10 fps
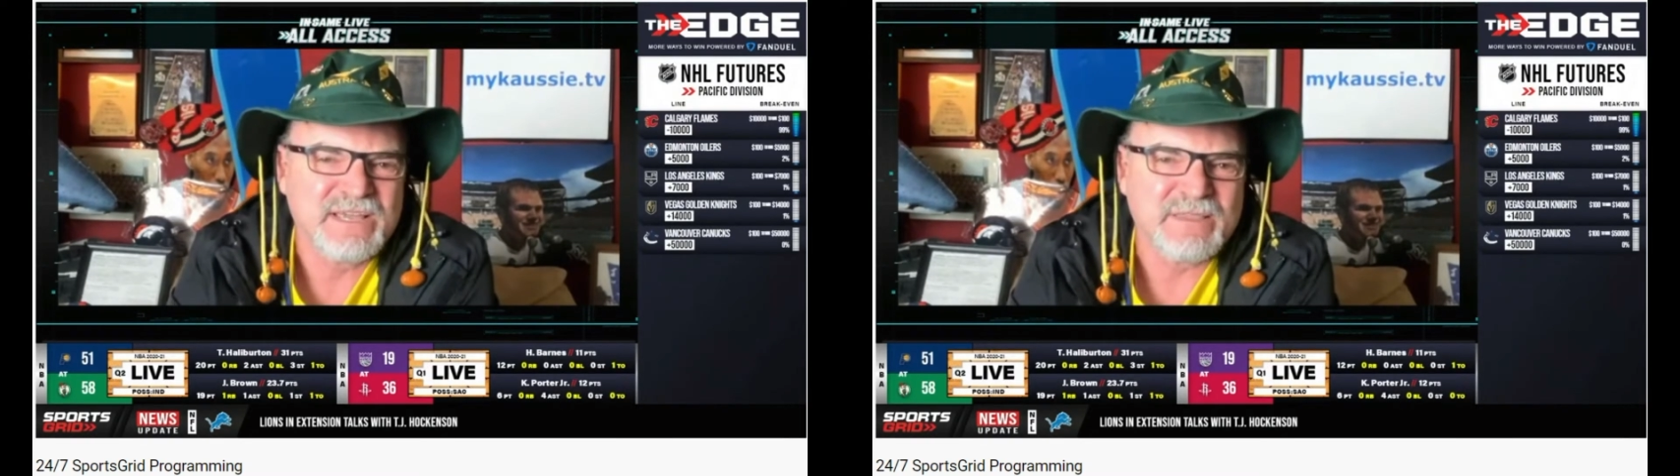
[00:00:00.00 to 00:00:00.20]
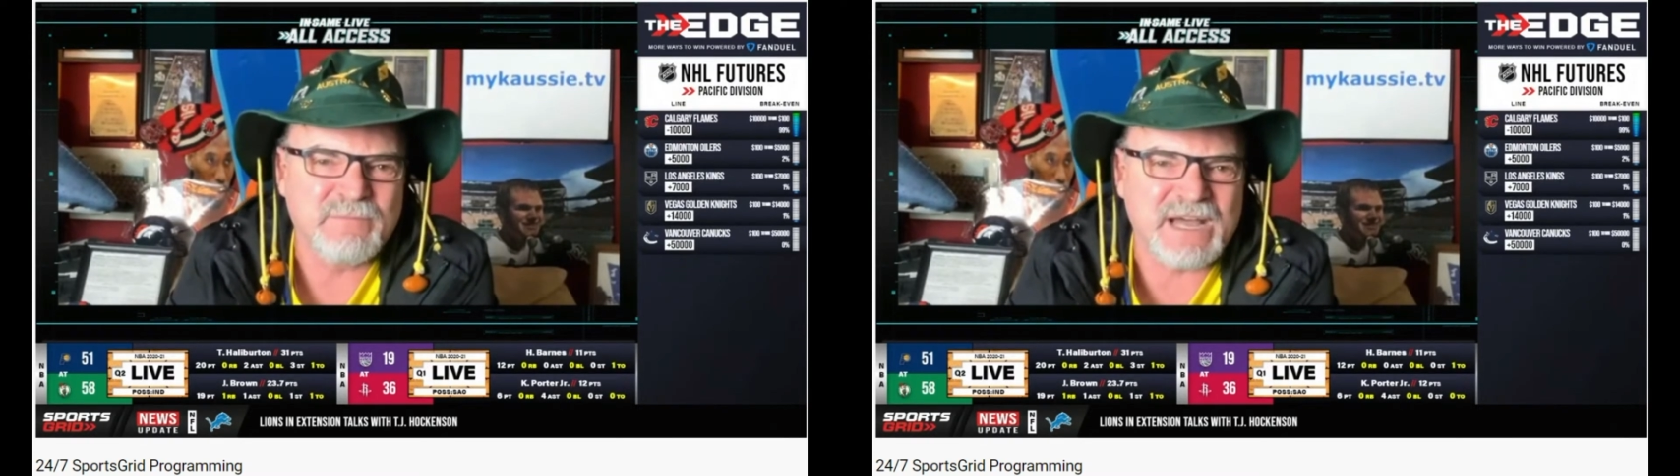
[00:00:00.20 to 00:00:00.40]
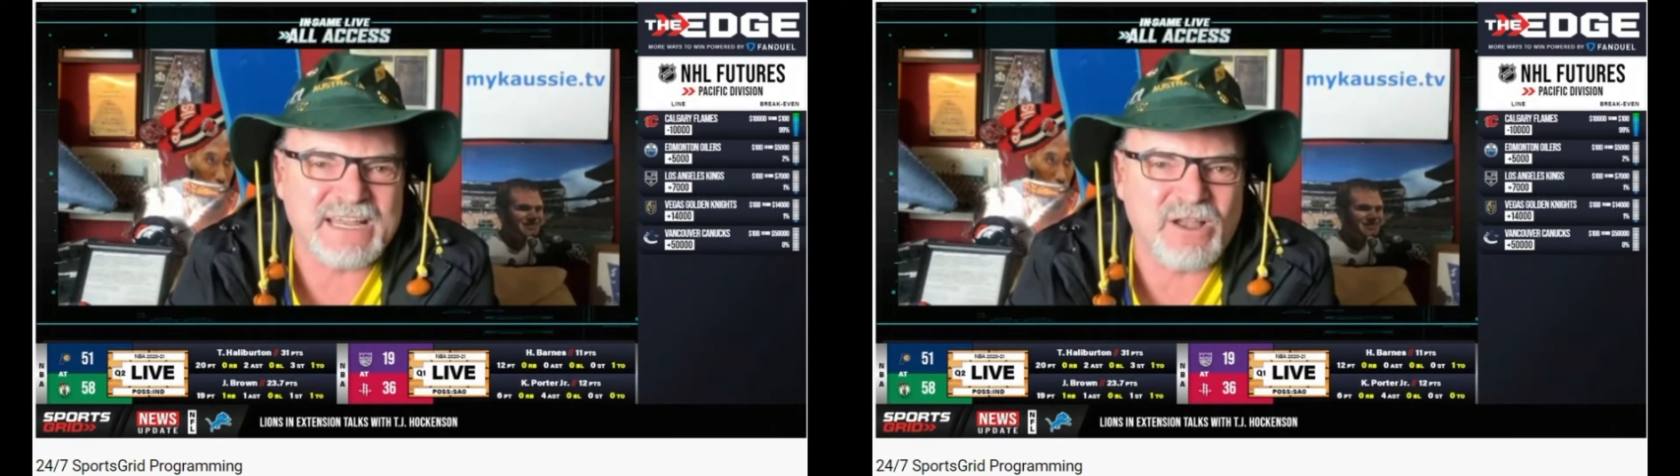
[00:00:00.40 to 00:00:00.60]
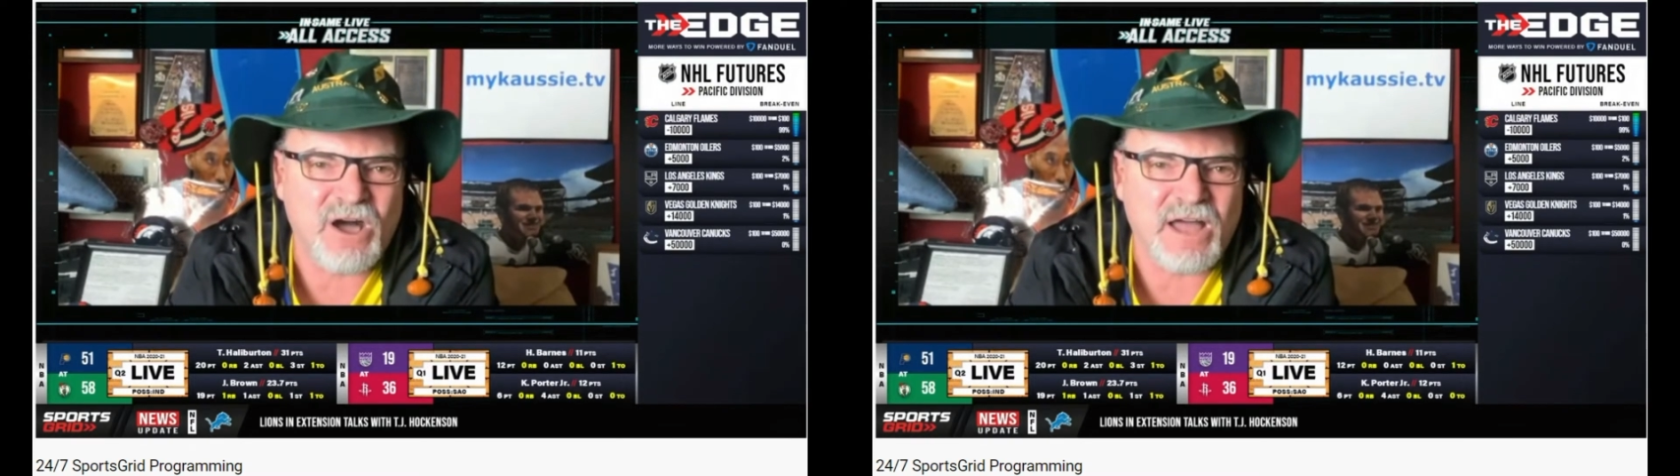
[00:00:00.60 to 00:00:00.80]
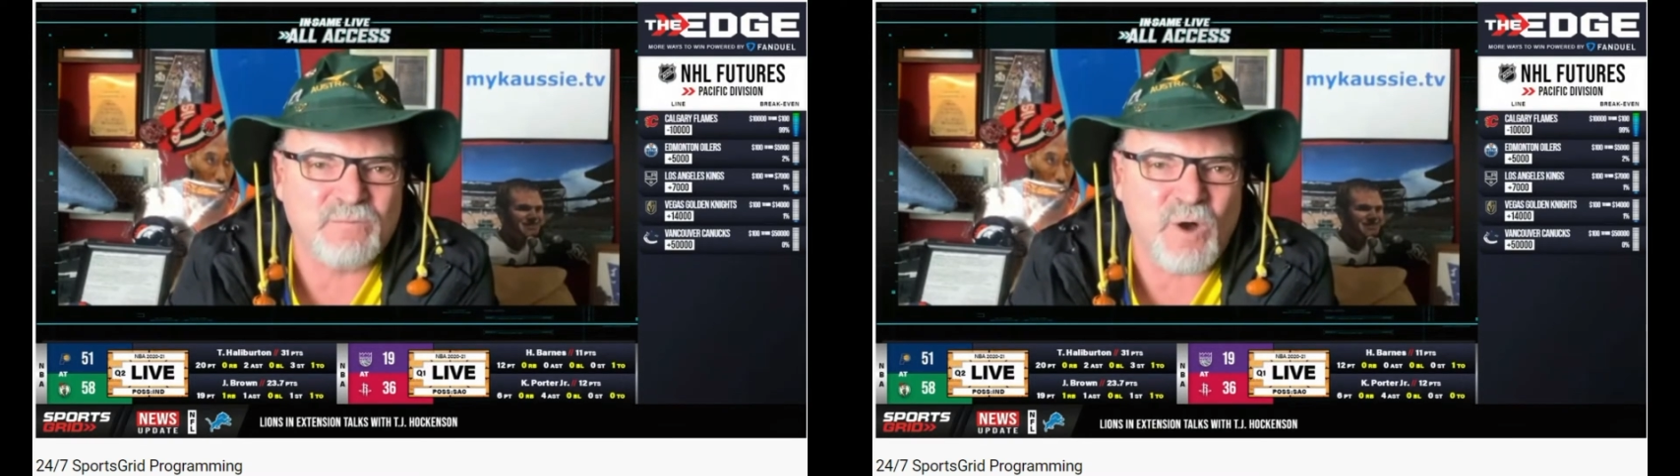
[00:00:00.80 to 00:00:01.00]
The money
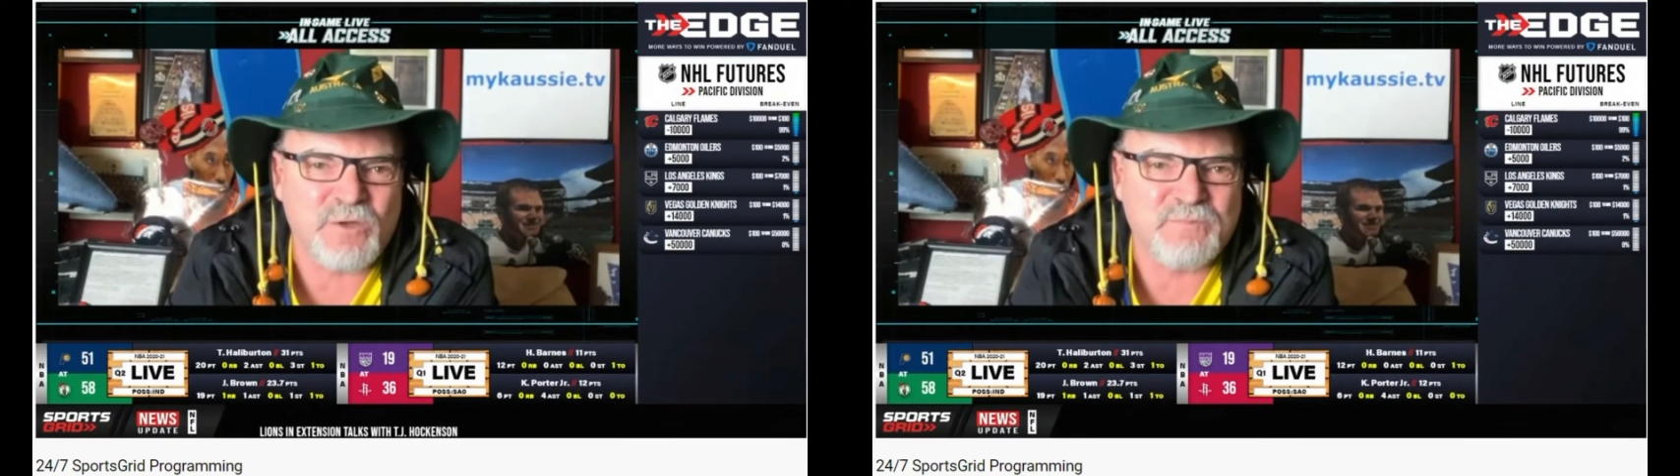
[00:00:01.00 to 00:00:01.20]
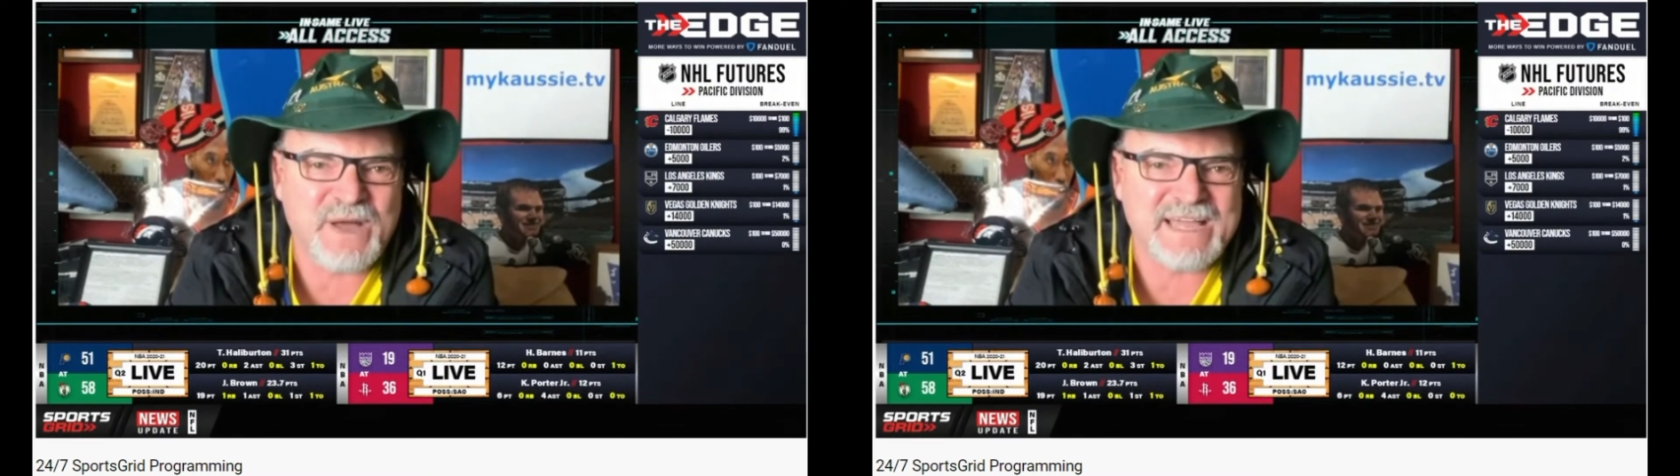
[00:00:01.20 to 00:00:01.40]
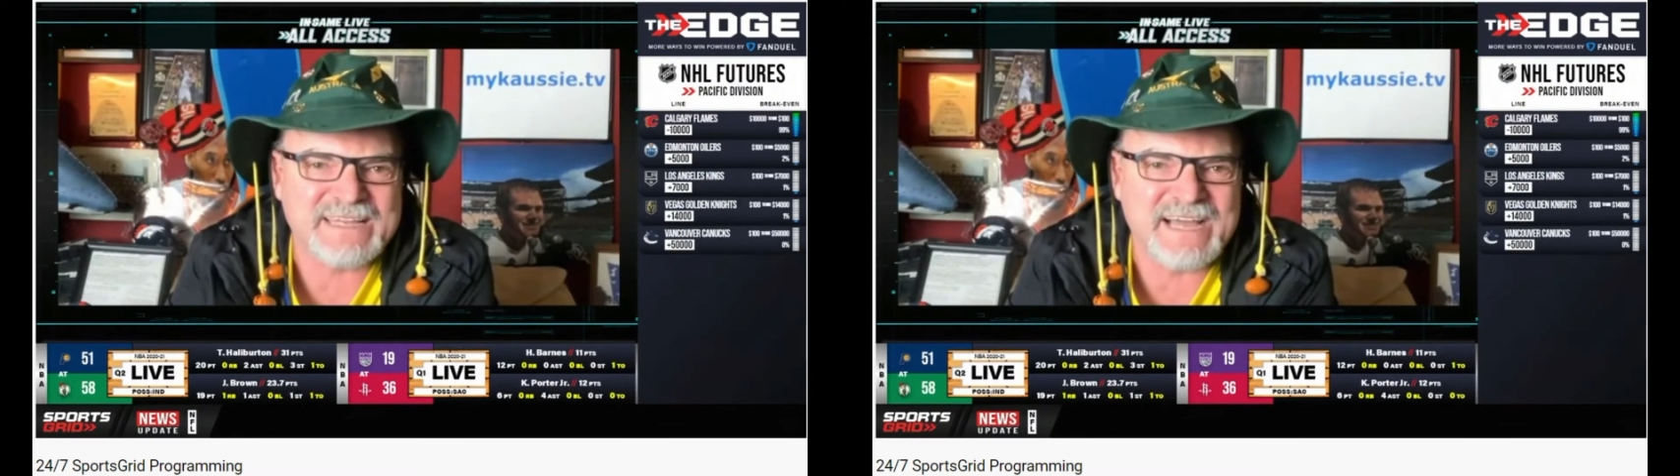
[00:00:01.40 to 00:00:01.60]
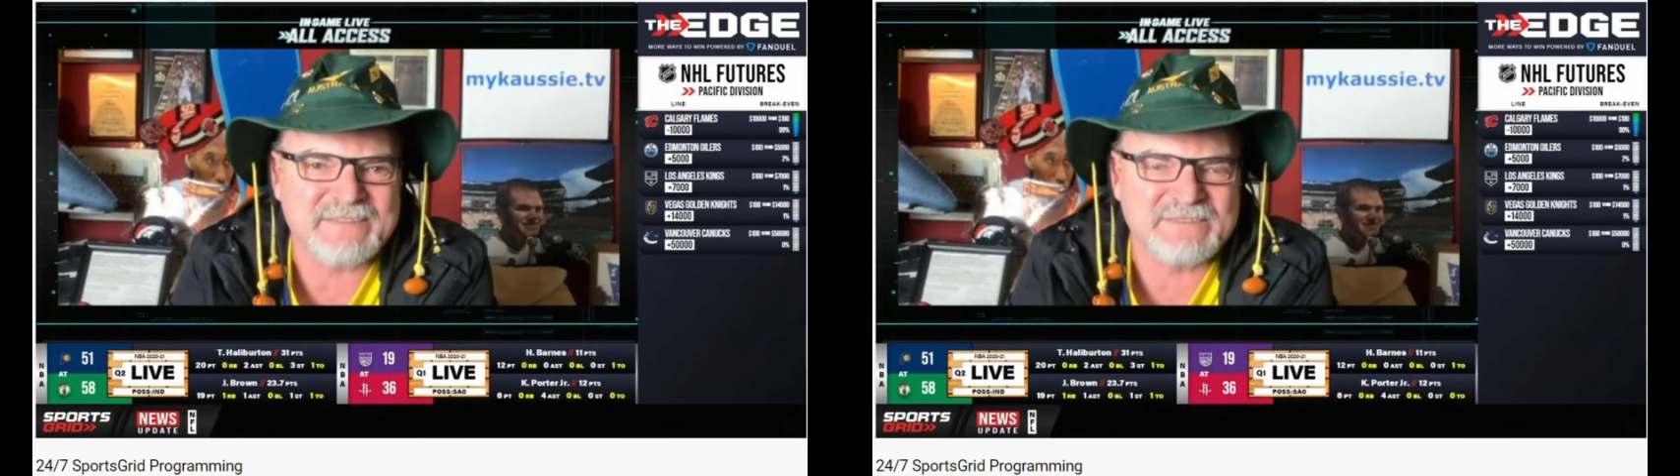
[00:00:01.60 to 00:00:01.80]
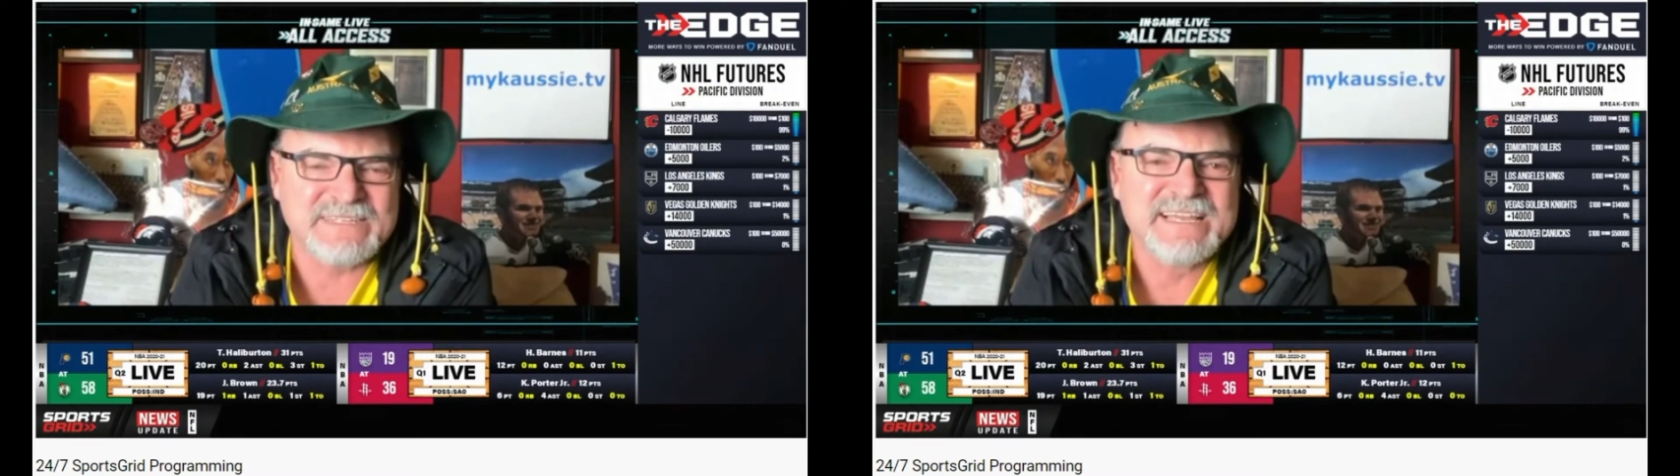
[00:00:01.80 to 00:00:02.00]
line won't pay
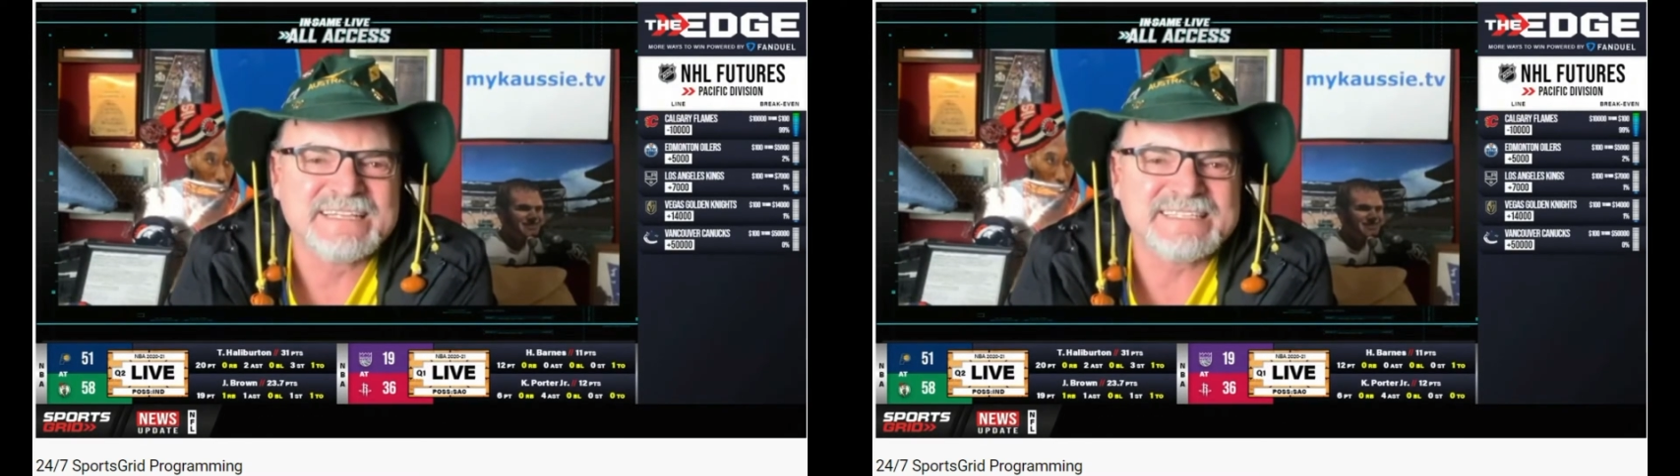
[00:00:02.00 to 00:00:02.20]
nothing.